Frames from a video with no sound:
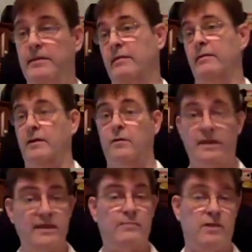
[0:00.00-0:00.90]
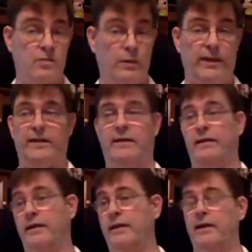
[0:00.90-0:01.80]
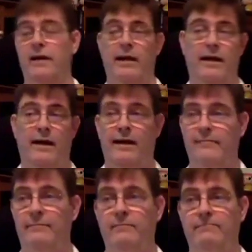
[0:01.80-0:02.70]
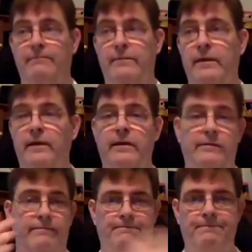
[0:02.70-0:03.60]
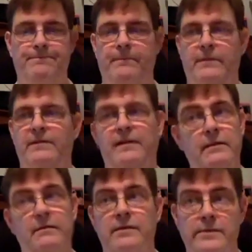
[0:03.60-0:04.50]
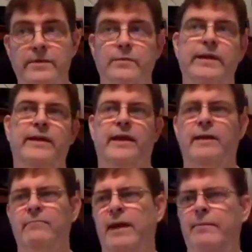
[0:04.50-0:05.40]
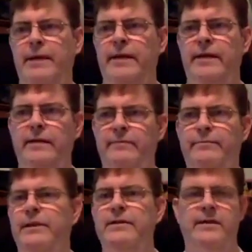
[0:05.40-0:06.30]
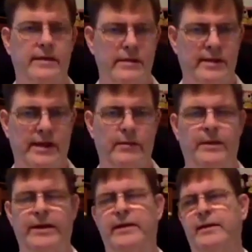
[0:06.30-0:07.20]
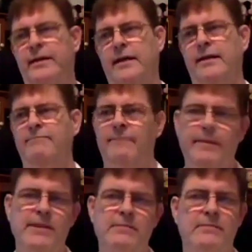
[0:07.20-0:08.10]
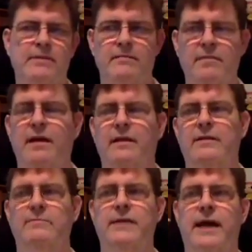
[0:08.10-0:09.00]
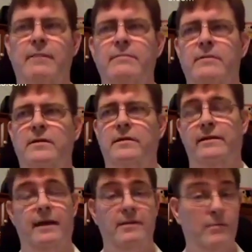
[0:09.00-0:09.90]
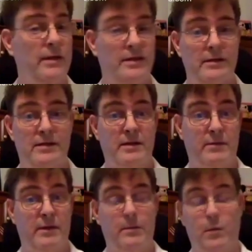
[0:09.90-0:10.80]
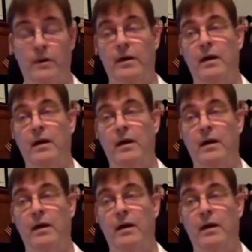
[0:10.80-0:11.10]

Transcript: the Christmas week, the Christmas week and maybe President's Day week, maybe some time during, not so much in the summer anymore,